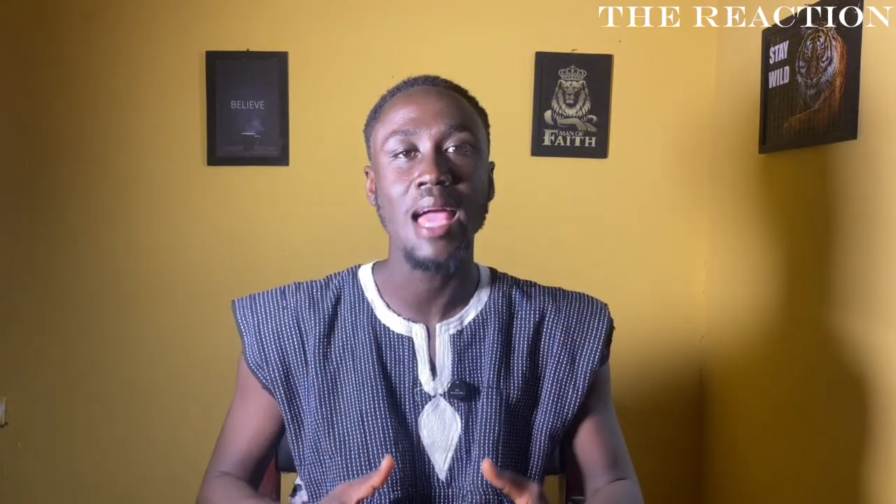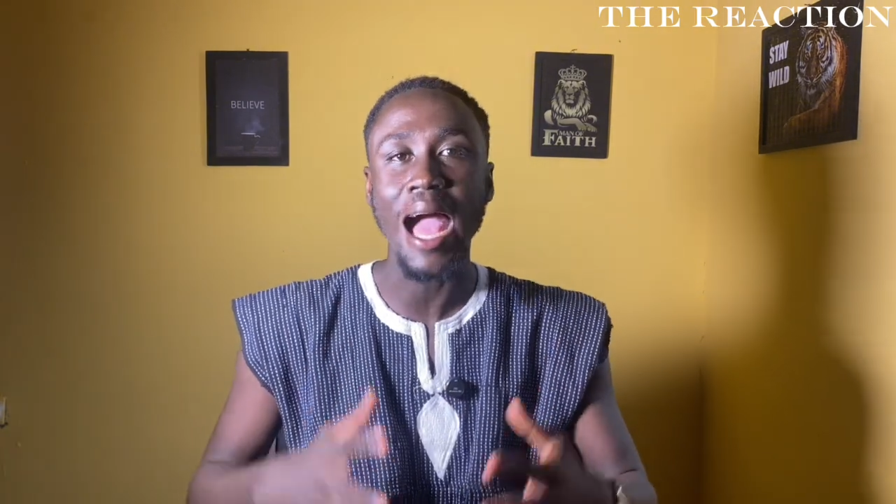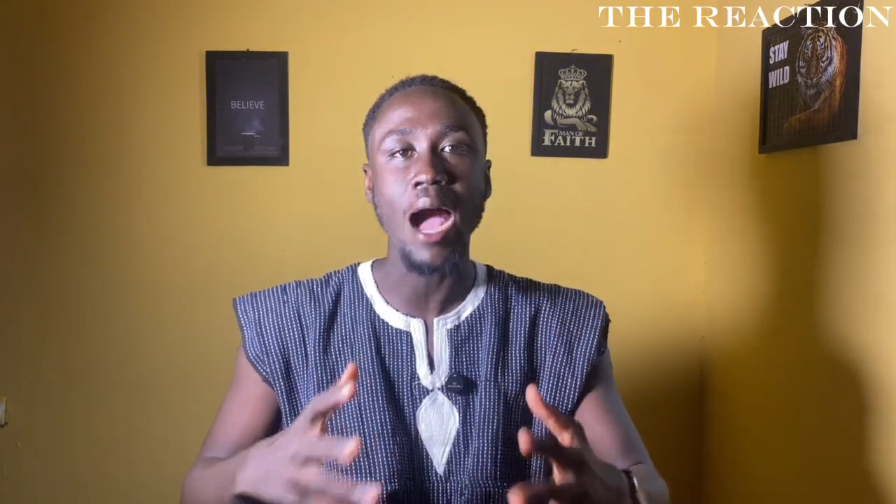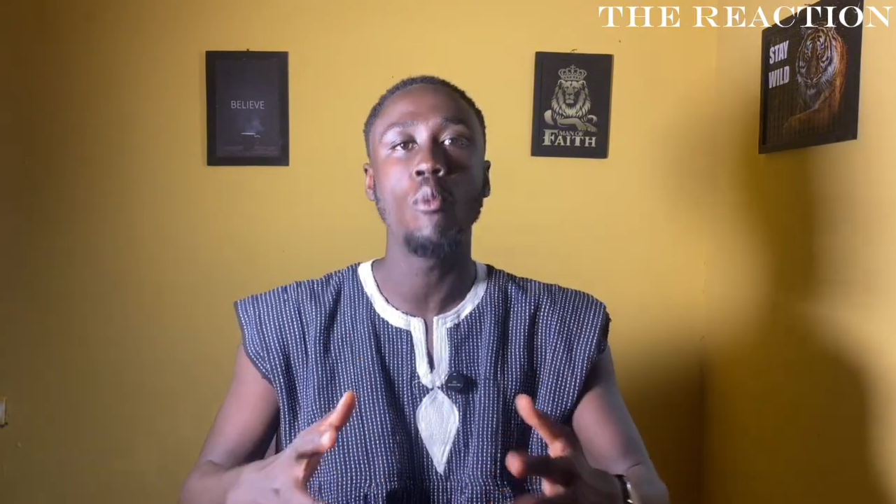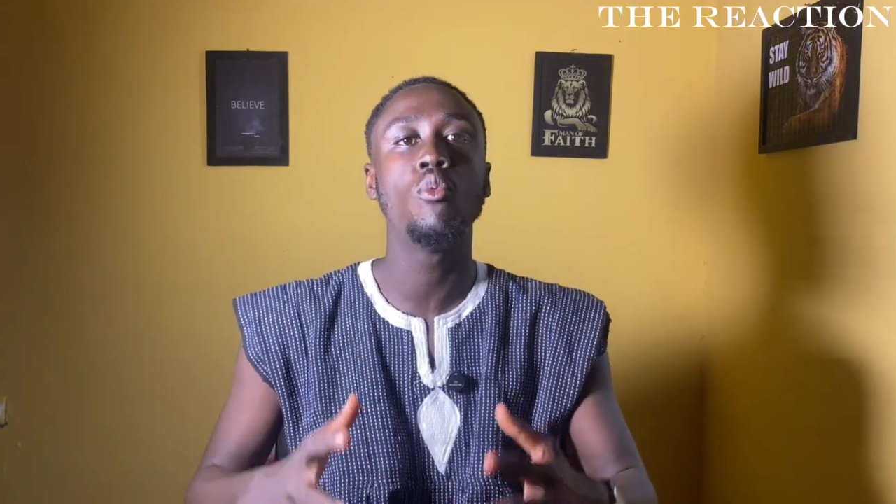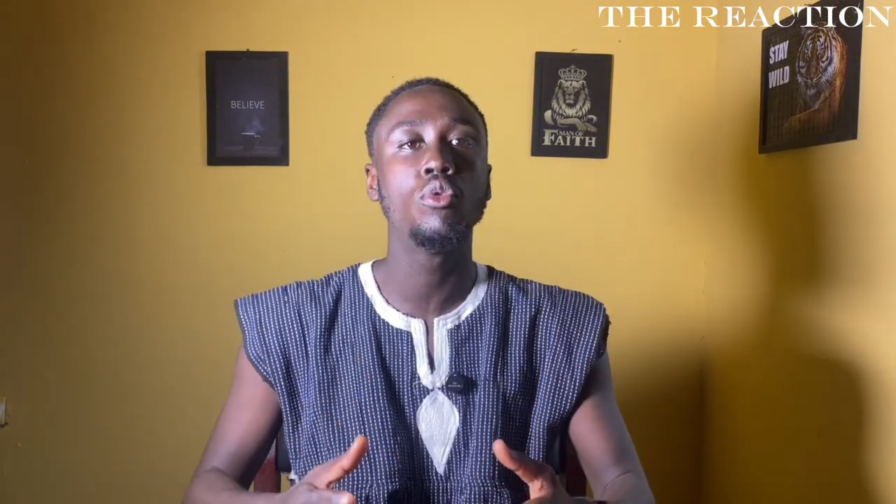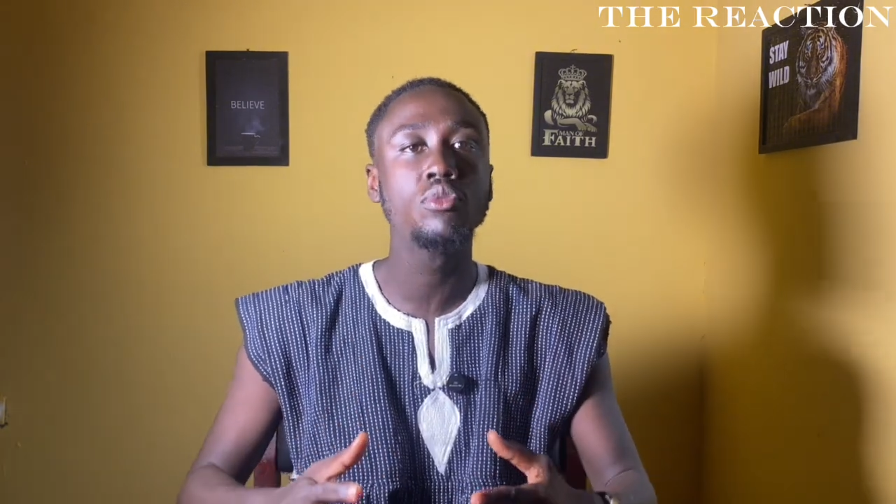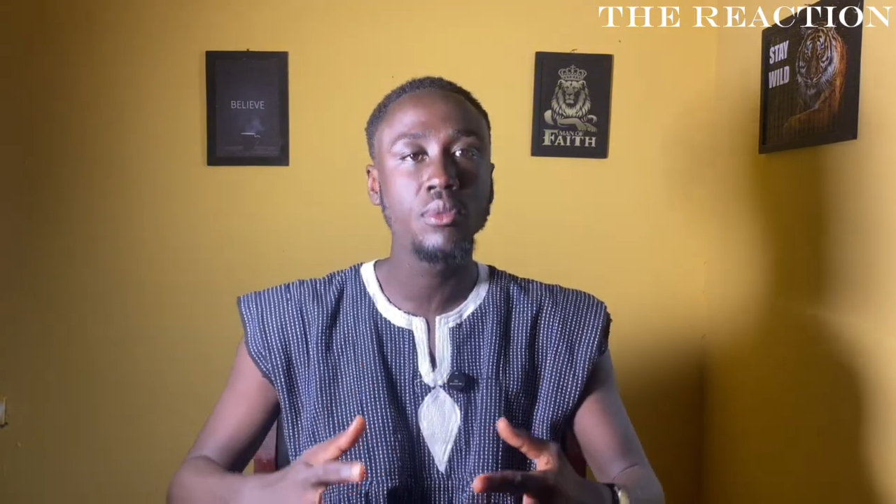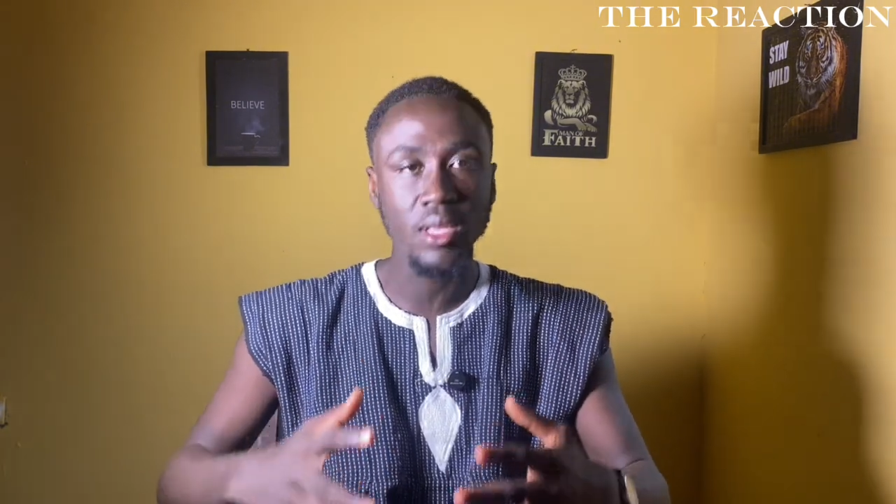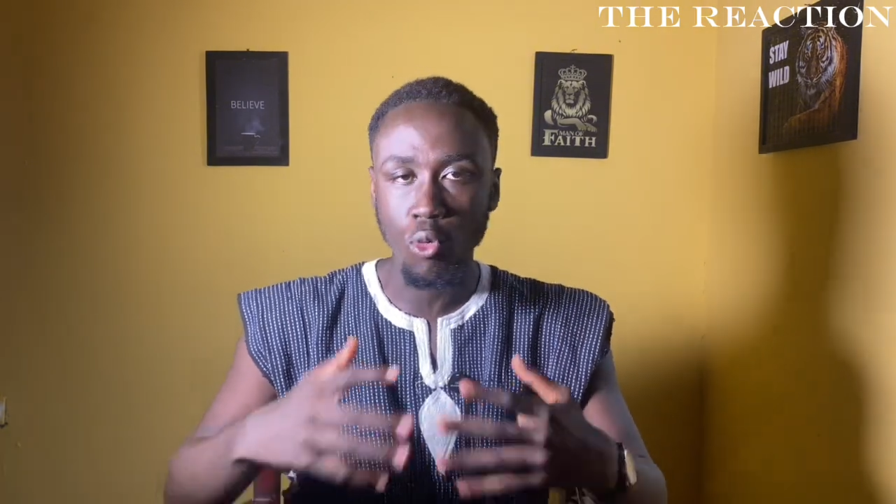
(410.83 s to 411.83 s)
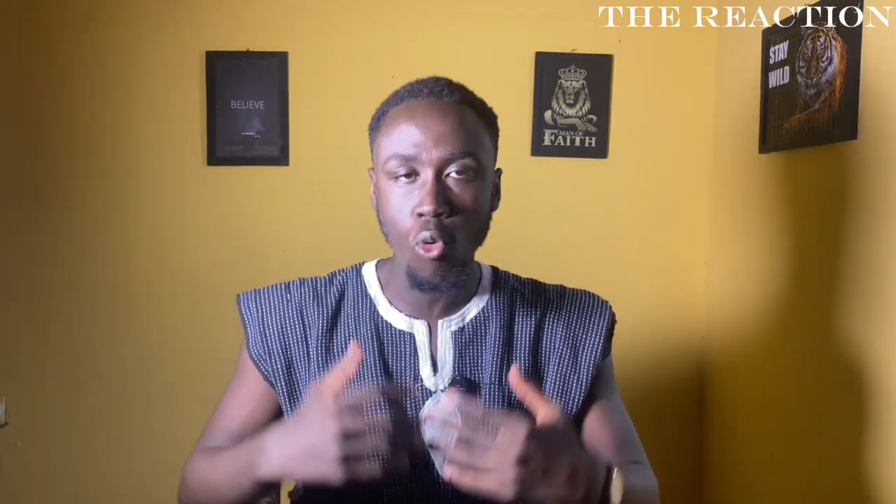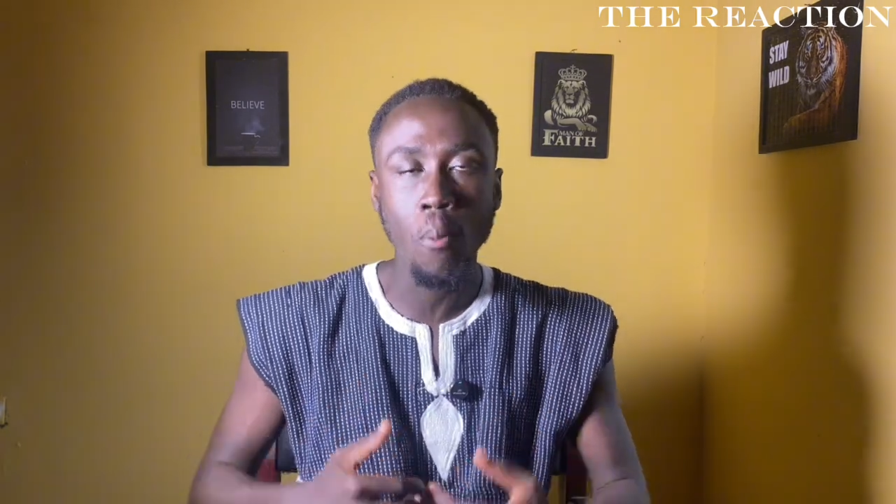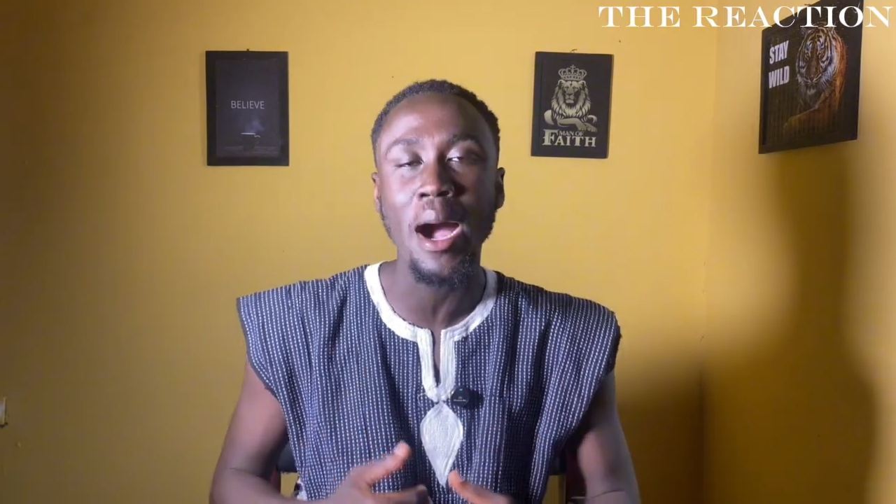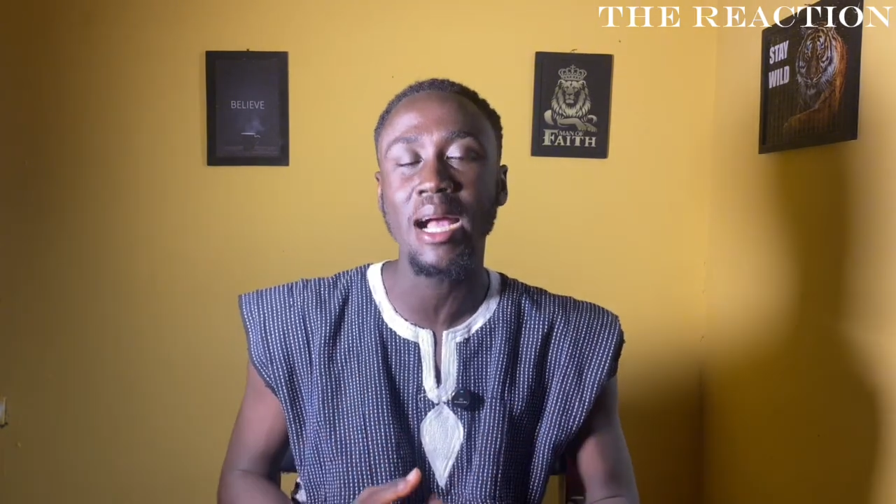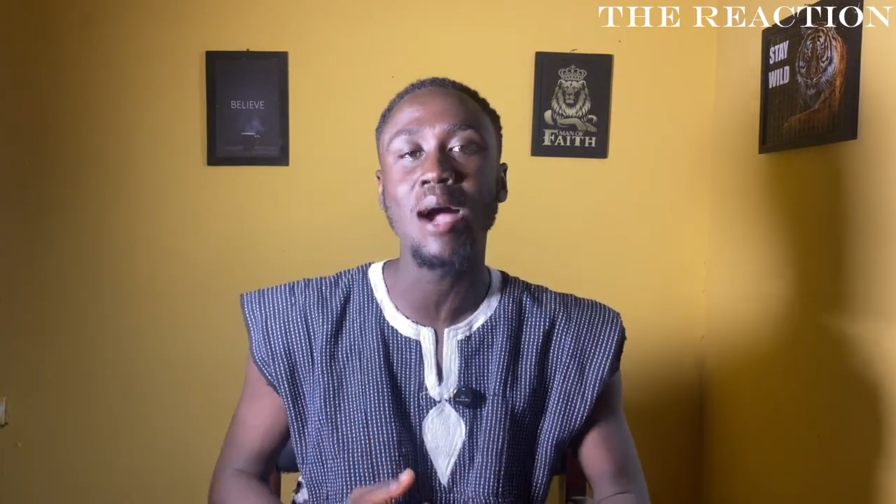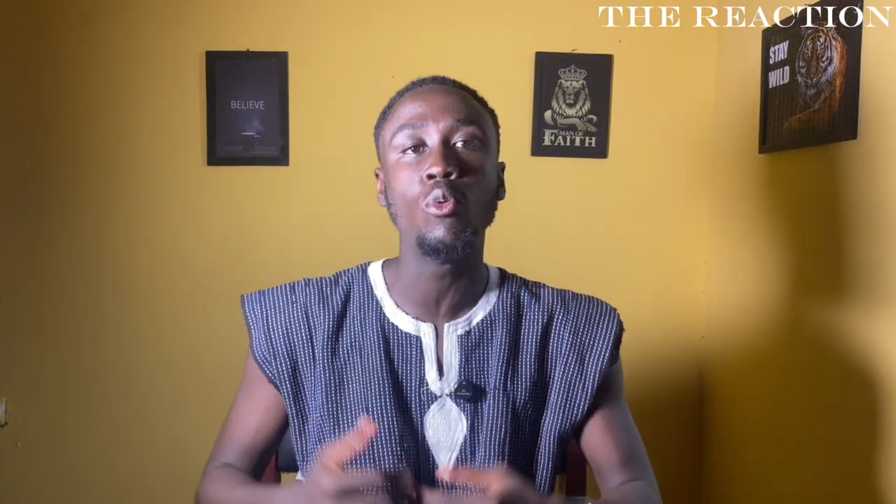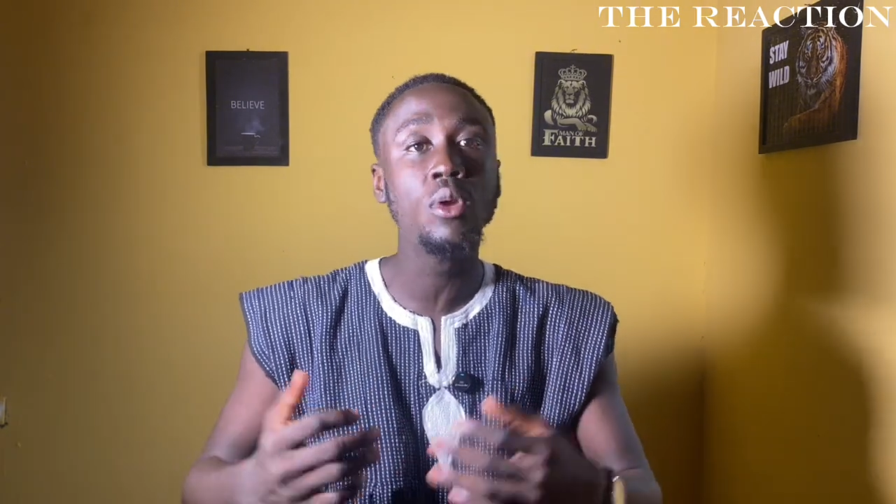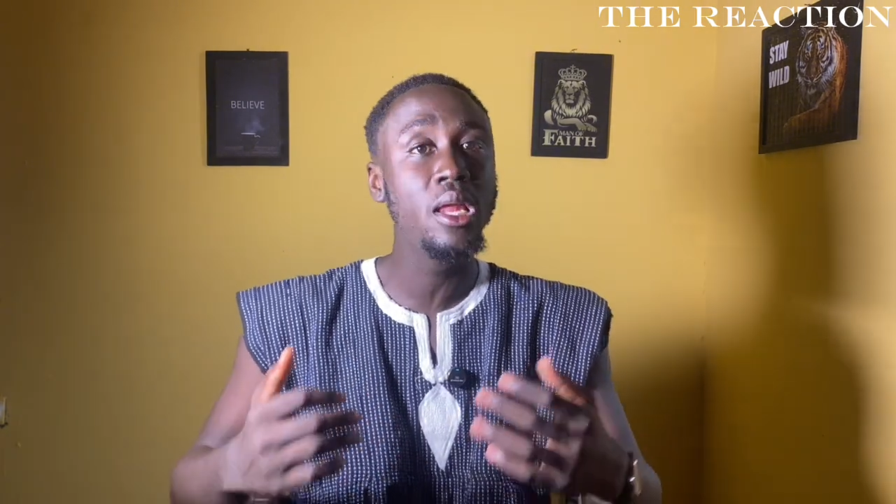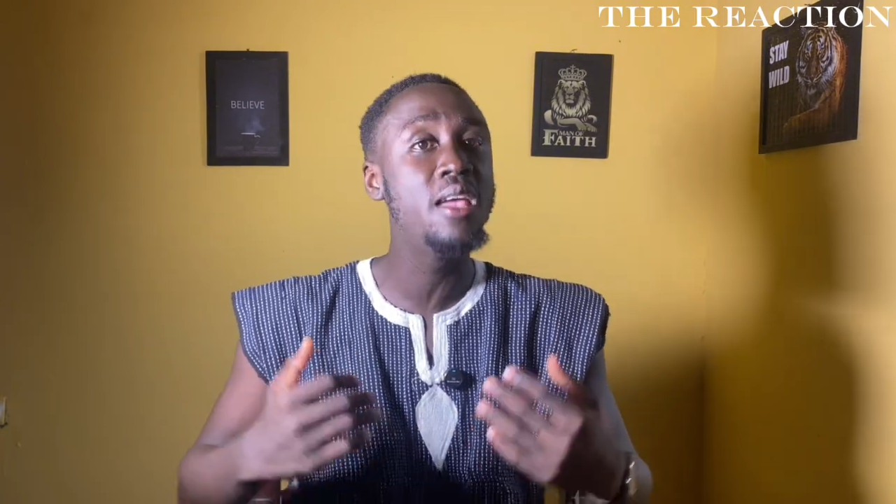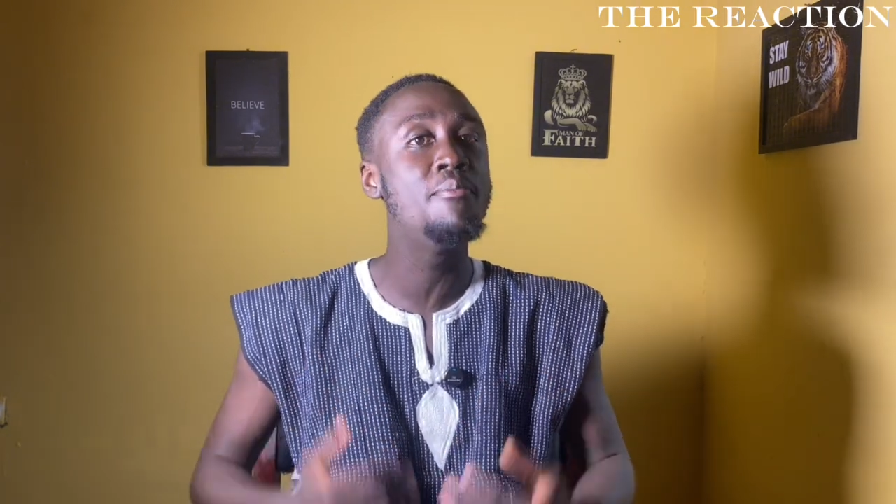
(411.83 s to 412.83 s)
I won't go back. I
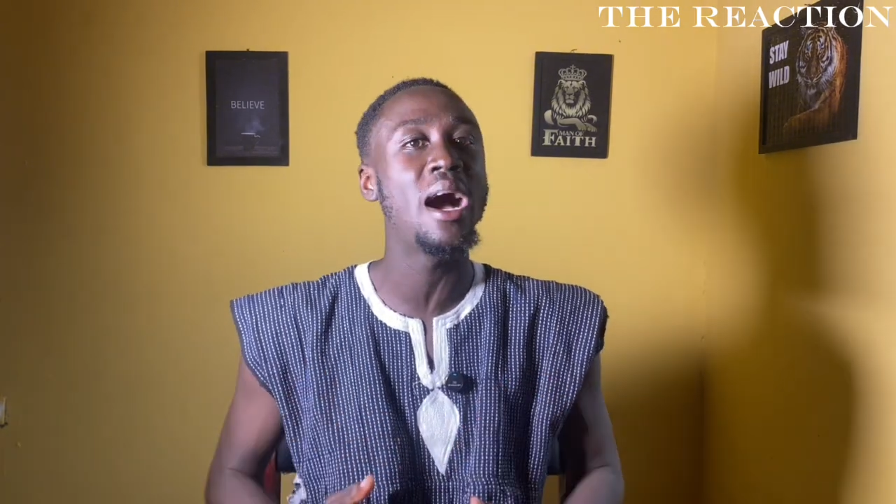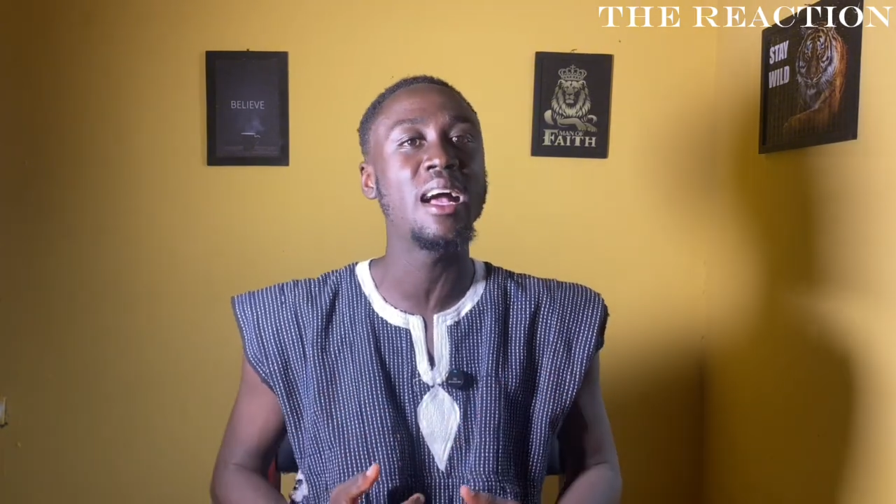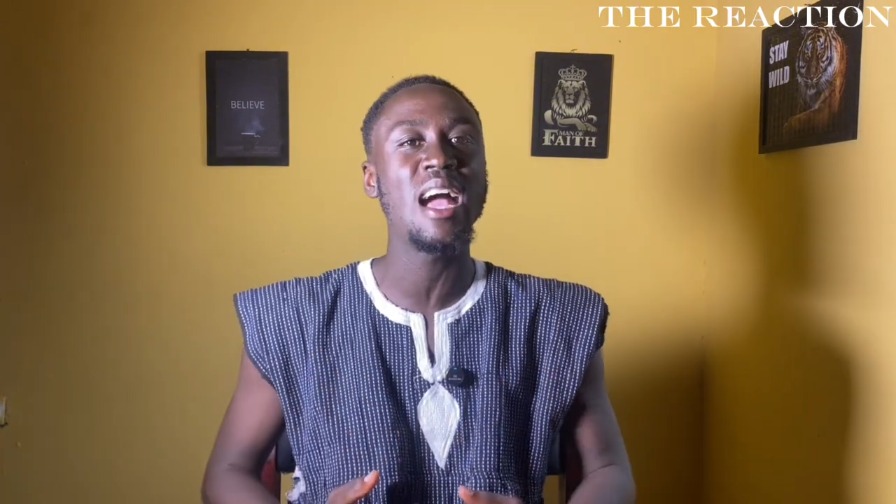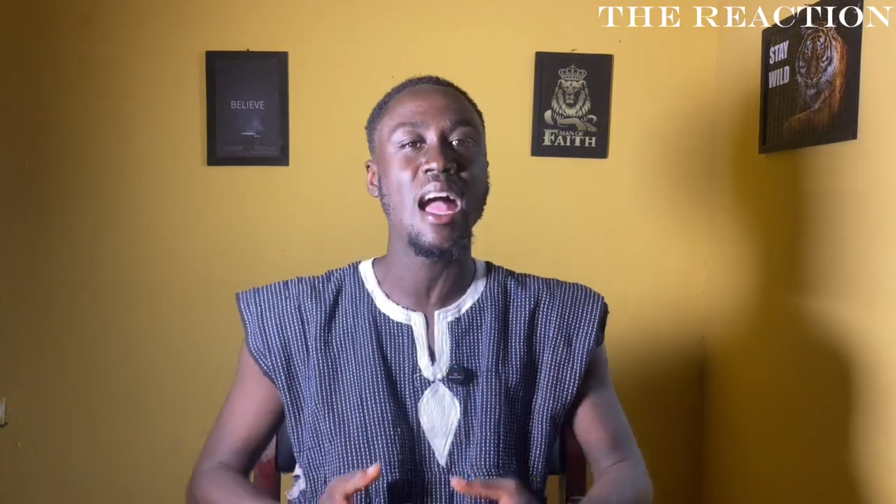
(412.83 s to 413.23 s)
won't lay back.